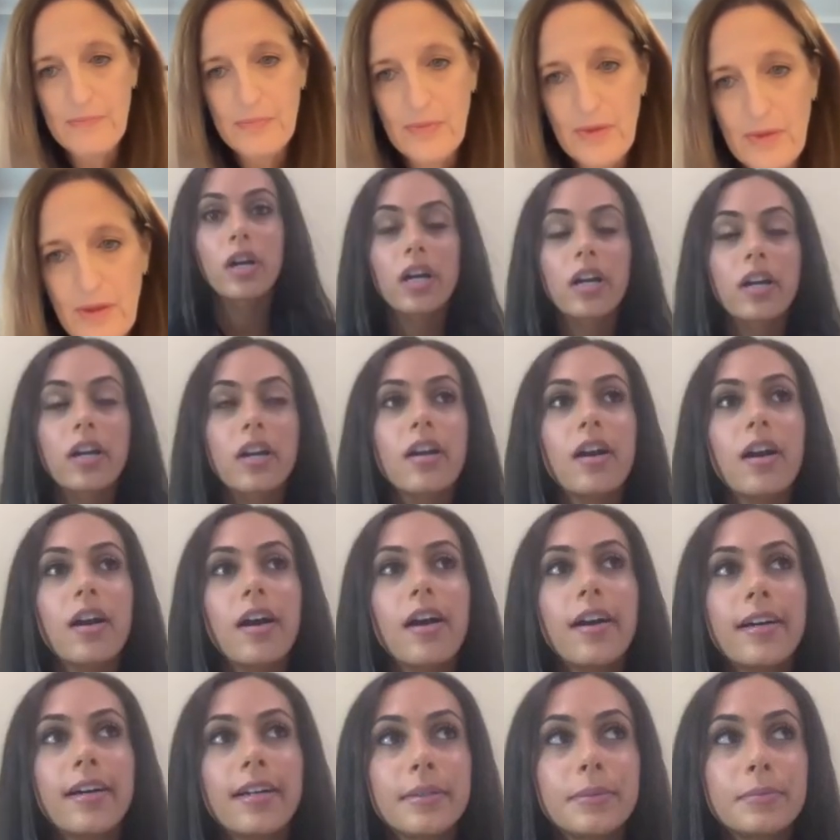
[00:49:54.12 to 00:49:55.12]
Sure.
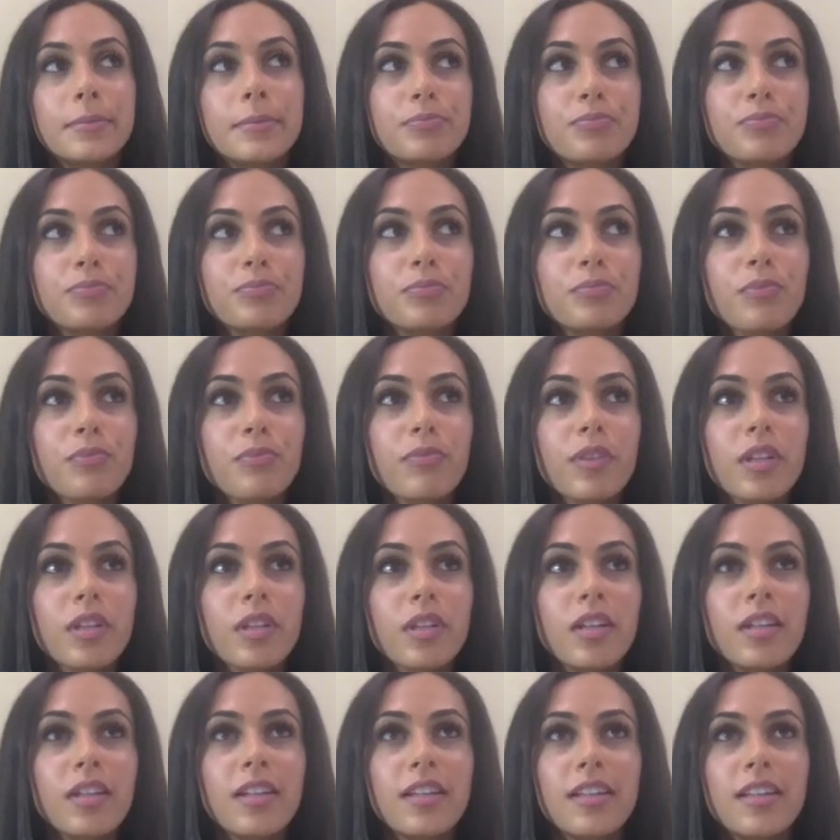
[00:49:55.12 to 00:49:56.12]
Um,
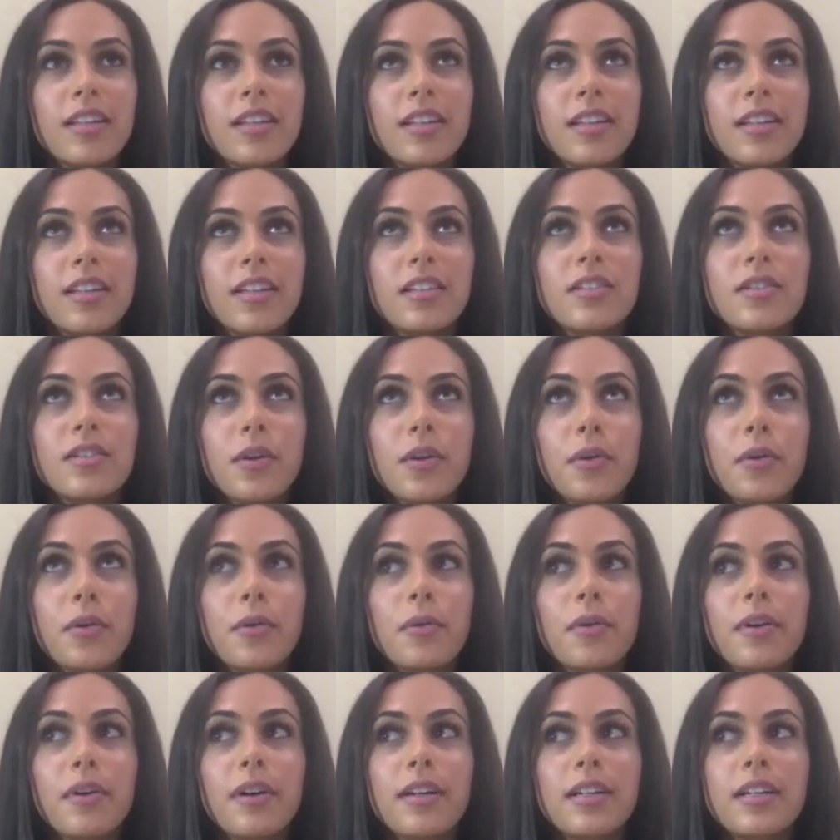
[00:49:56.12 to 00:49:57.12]

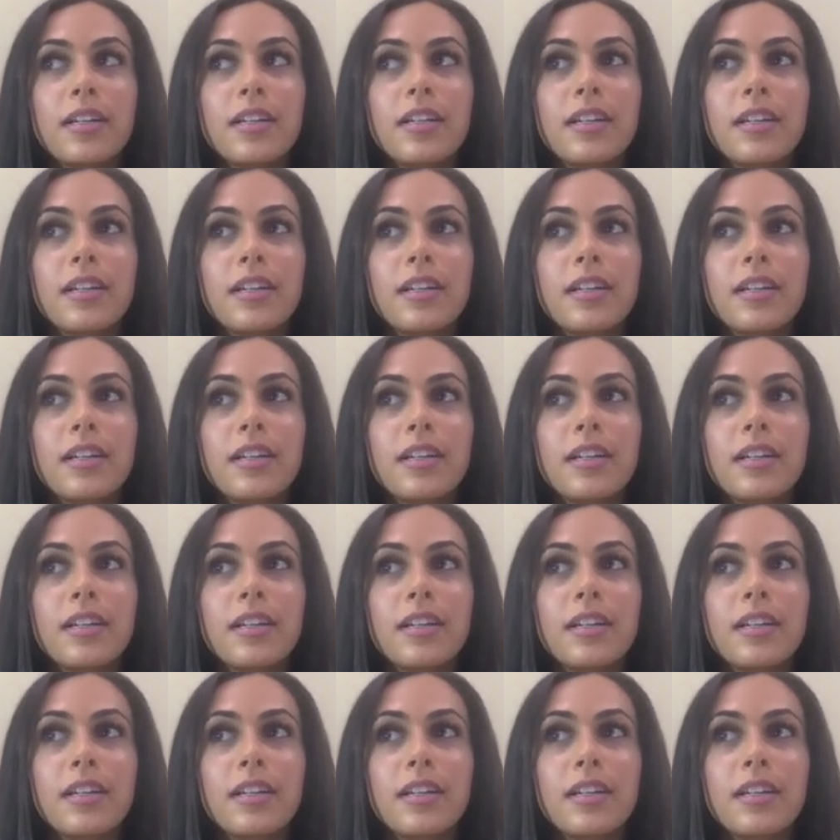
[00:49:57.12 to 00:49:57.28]
so